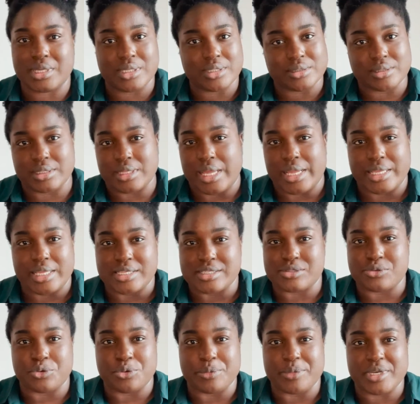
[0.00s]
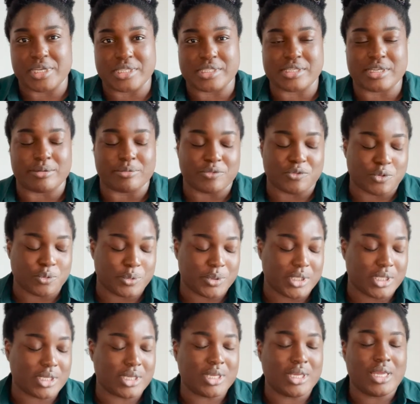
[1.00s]
the remaining time of the
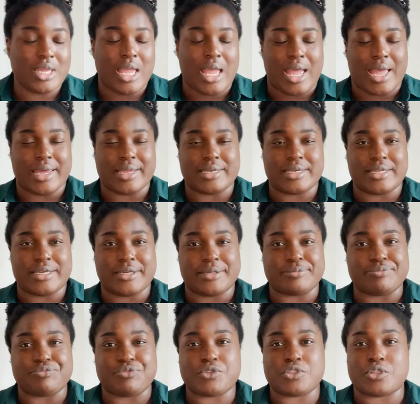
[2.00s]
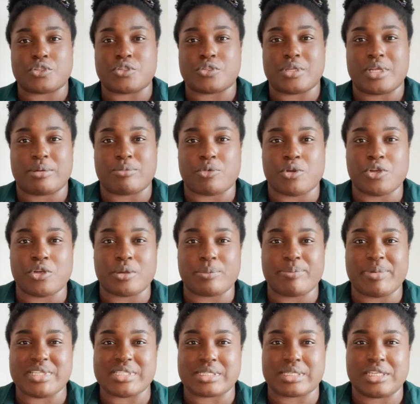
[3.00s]
week. And so today I'm going to
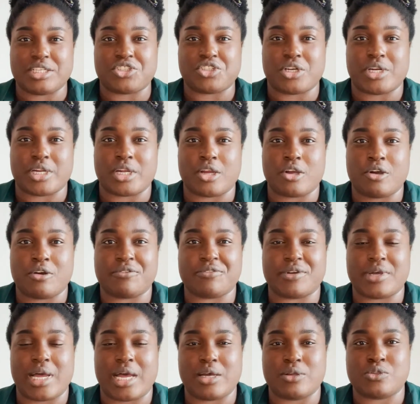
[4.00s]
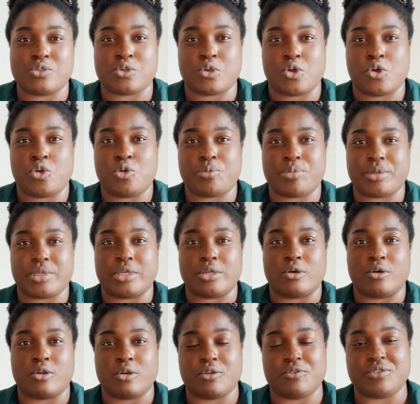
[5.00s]
basically try and cover how to cope in
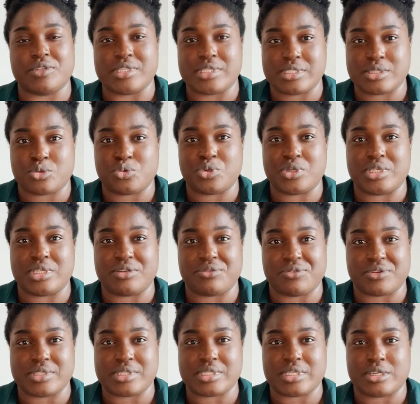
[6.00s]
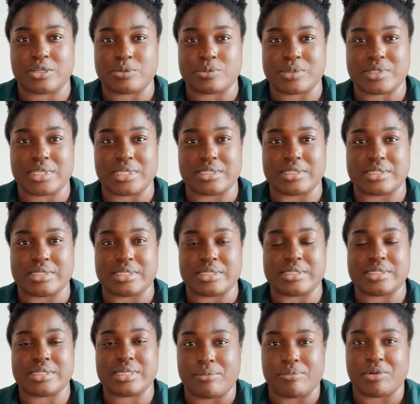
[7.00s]
all of these 3 different
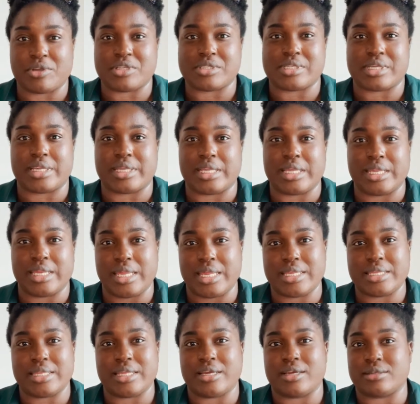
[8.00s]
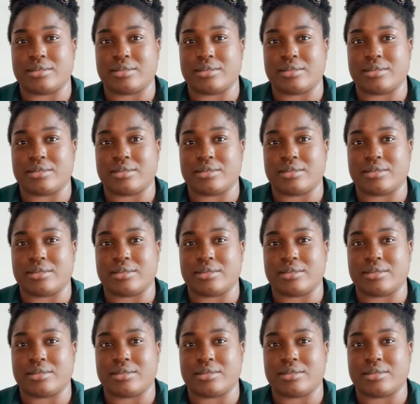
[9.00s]
circumstances, because there